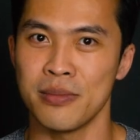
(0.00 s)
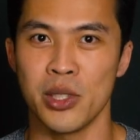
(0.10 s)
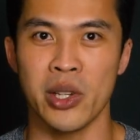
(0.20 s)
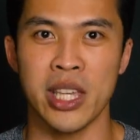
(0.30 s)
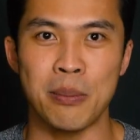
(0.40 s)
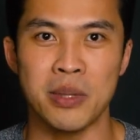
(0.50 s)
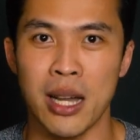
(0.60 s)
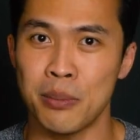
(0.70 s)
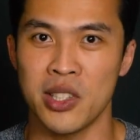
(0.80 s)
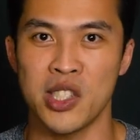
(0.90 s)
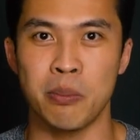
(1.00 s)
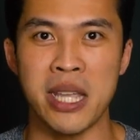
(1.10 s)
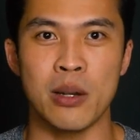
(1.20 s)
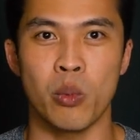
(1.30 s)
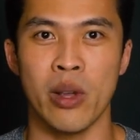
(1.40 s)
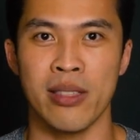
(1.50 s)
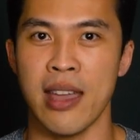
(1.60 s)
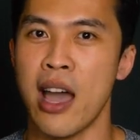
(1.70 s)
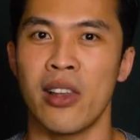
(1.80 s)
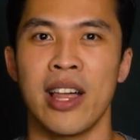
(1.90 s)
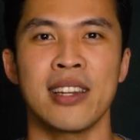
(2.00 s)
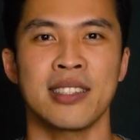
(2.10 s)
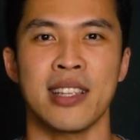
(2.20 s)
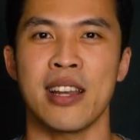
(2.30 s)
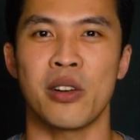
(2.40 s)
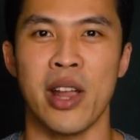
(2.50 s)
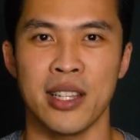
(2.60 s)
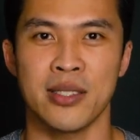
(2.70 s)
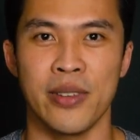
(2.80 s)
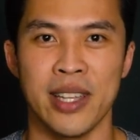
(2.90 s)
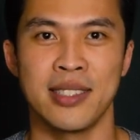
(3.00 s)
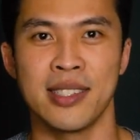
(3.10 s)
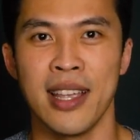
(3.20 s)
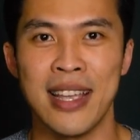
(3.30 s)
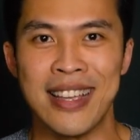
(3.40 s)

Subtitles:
you're kept up to speed with our latest and greatest vids